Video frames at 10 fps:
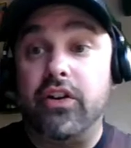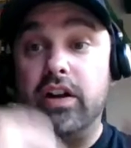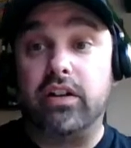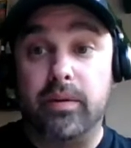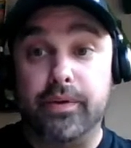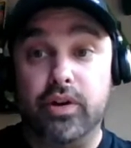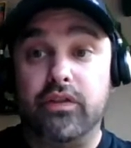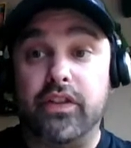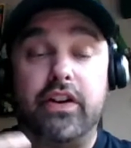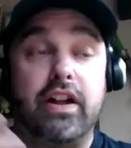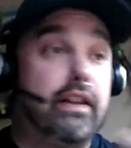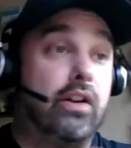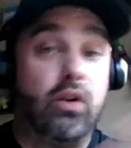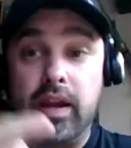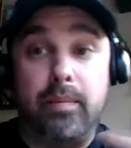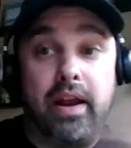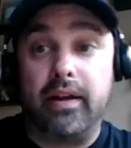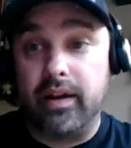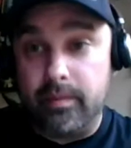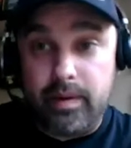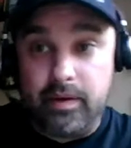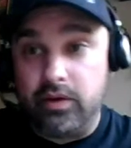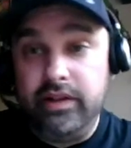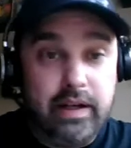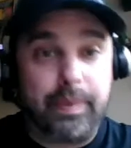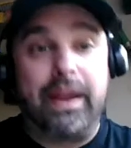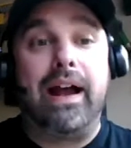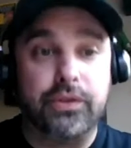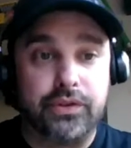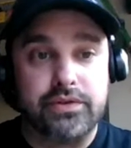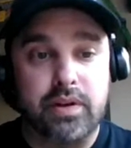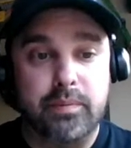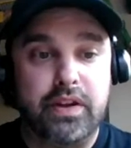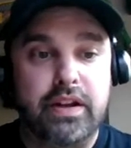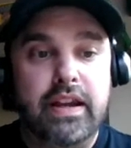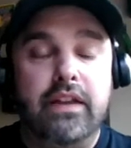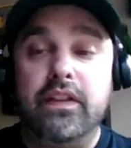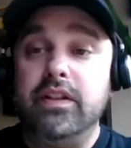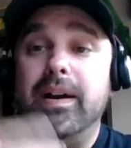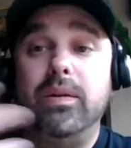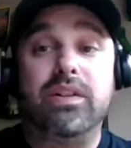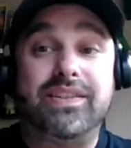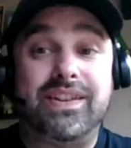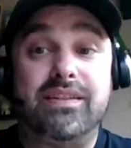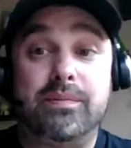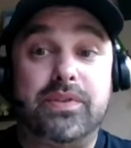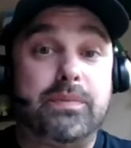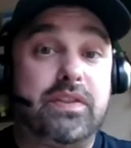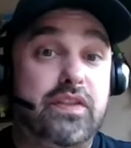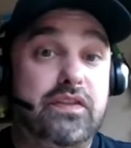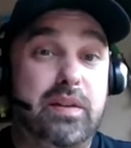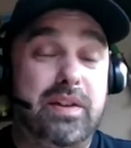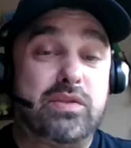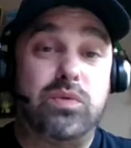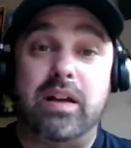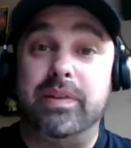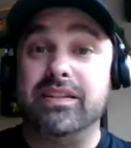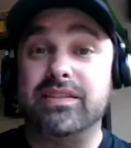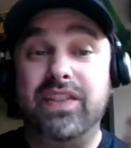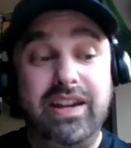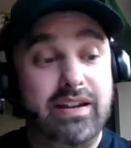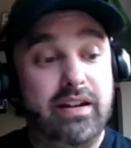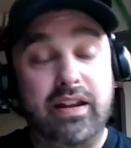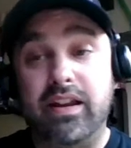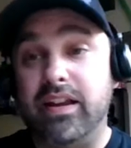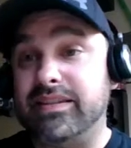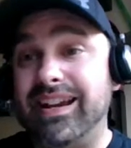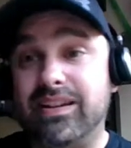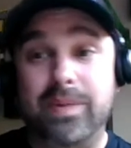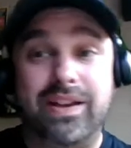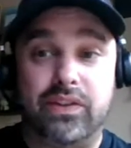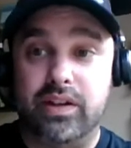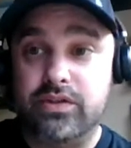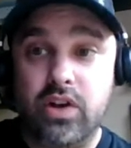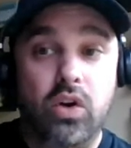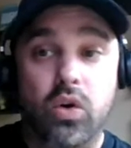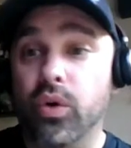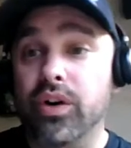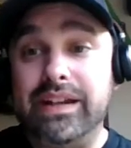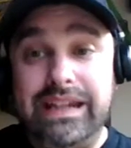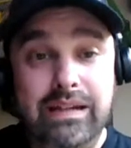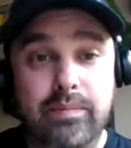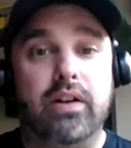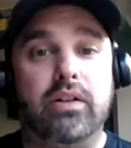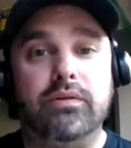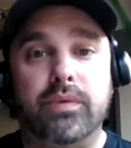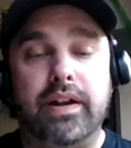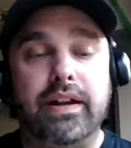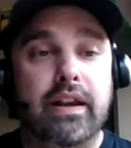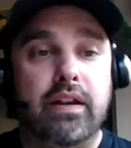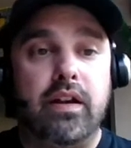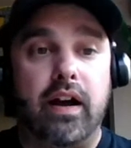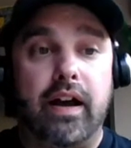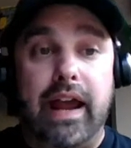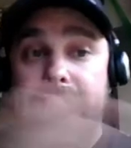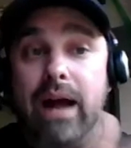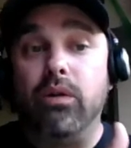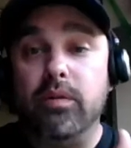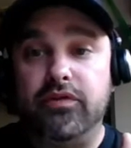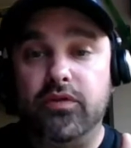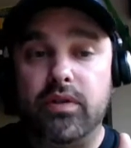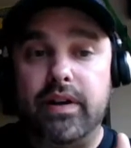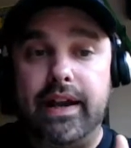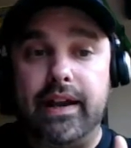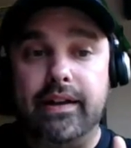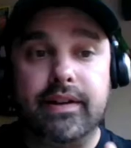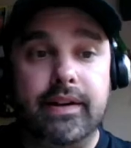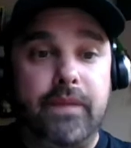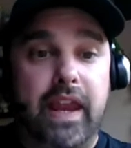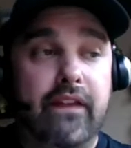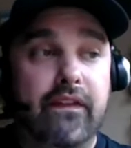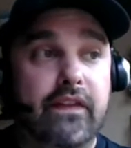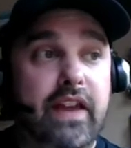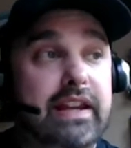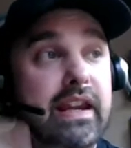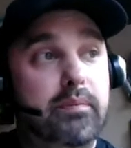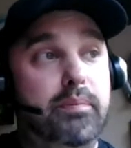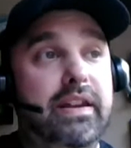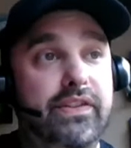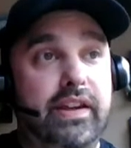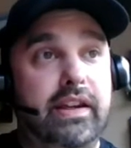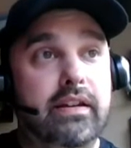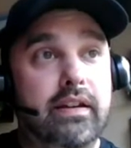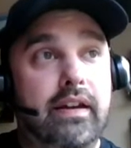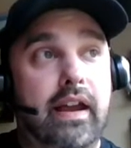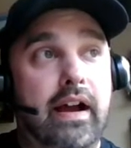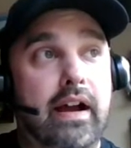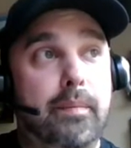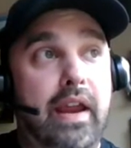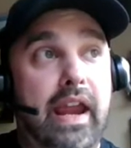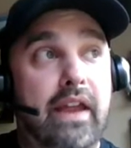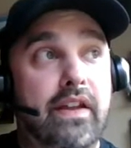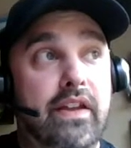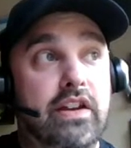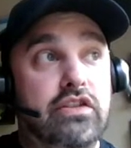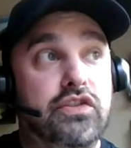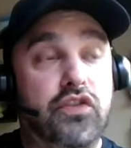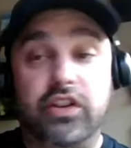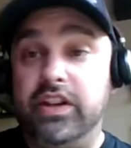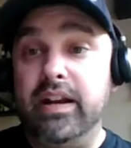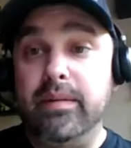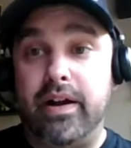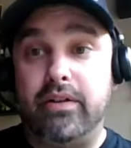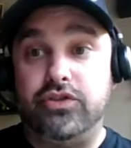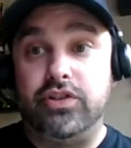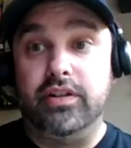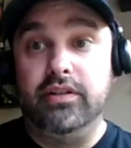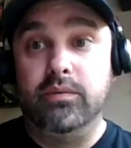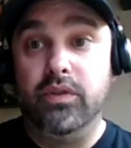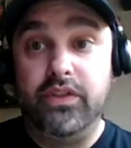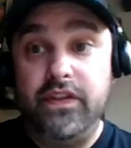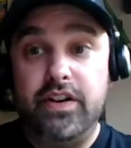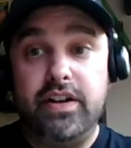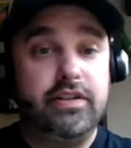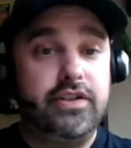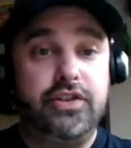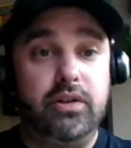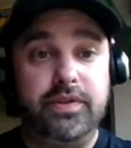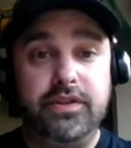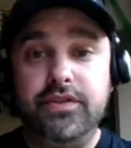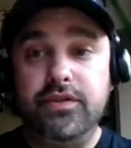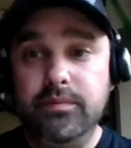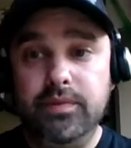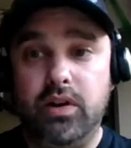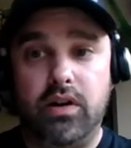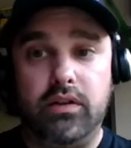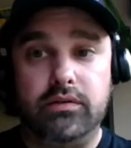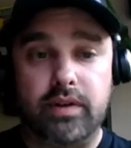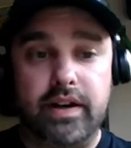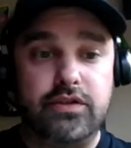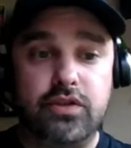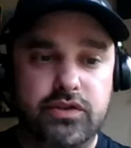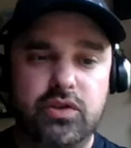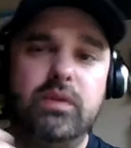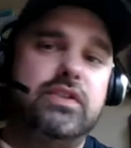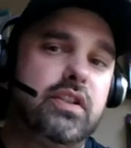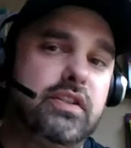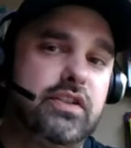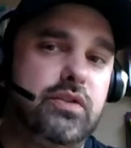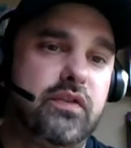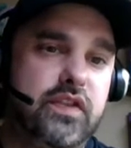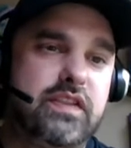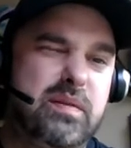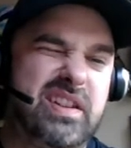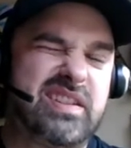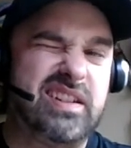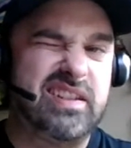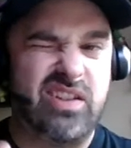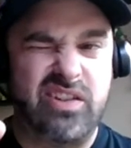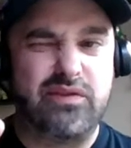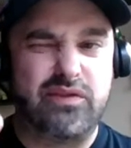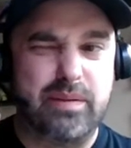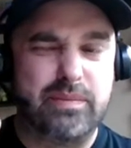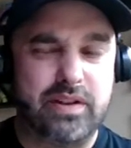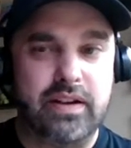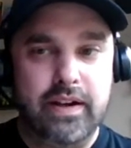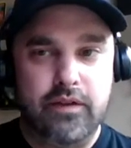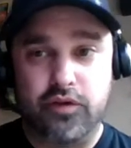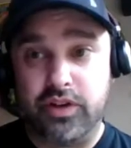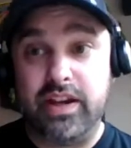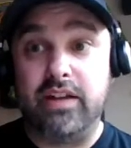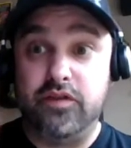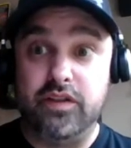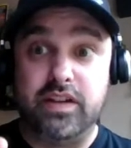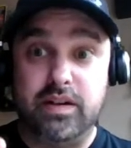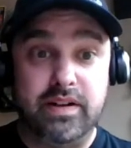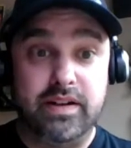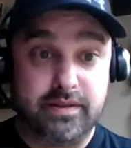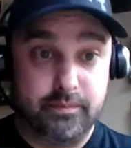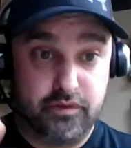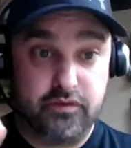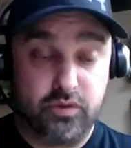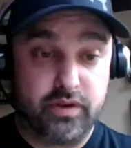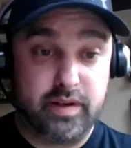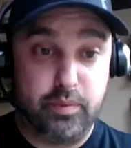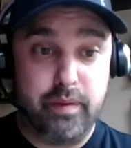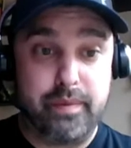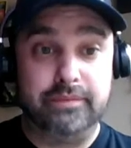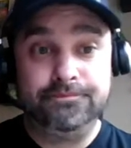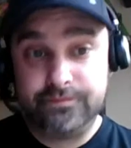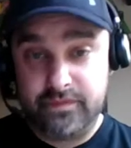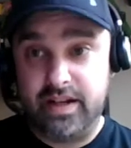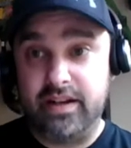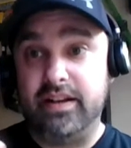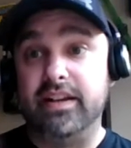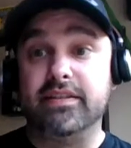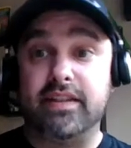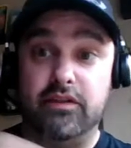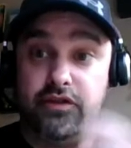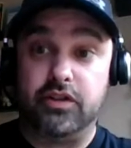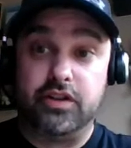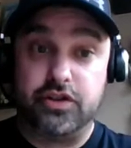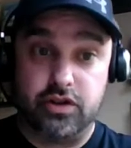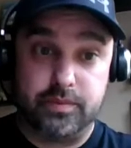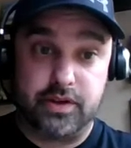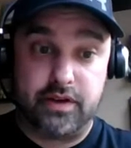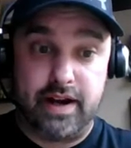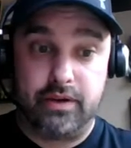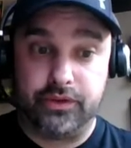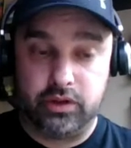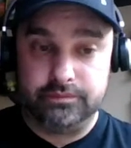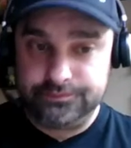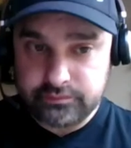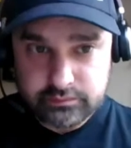they're not coming over, they're not like, okay, man, I got to maybe clean up the house or something, then you might want to send them something 15 minutes. Why? Because if they get a text message or an email, right, an hour beforehand, and then they get busy, and then they just forget about you, well, then they're not going to show up to the Zoom call, right? So it's always good to do it 15 minutes because it's harder for them to forget 15 minutes before the appointment than it is if you're going to show up to their house. So